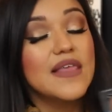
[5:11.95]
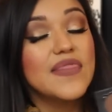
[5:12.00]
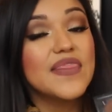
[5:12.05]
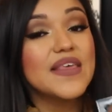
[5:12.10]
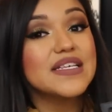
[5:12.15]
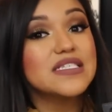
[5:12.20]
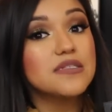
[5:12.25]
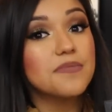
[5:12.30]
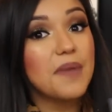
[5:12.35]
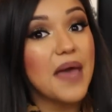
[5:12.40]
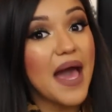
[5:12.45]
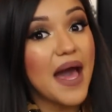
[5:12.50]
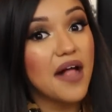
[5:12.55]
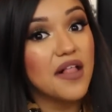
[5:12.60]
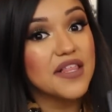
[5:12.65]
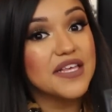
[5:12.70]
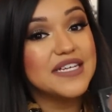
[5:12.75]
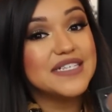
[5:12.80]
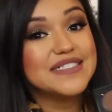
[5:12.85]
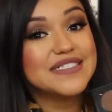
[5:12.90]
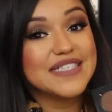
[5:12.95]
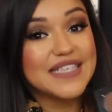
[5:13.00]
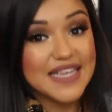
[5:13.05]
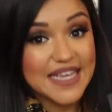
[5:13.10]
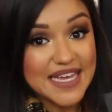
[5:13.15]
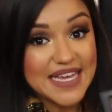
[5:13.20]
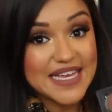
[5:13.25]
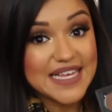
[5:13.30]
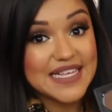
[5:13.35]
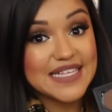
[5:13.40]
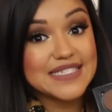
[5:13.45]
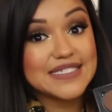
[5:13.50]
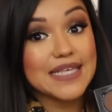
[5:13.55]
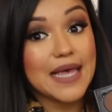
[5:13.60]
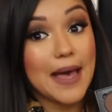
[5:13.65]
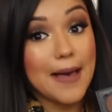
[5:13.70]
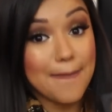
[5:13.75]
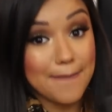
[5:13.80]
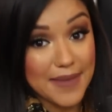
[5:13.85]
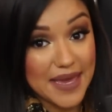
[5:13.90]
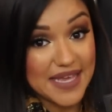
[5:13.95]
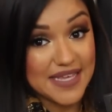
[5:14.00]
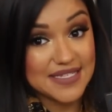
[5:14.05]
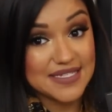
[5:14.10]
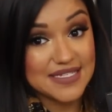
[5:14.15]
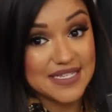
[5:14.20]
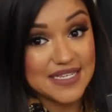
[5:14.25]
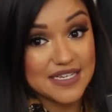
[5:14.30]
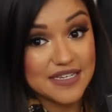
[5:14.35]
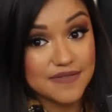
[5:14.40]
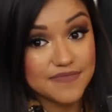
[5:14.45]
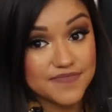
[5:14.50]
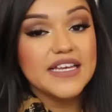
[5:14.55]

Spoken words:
This palette is amazing.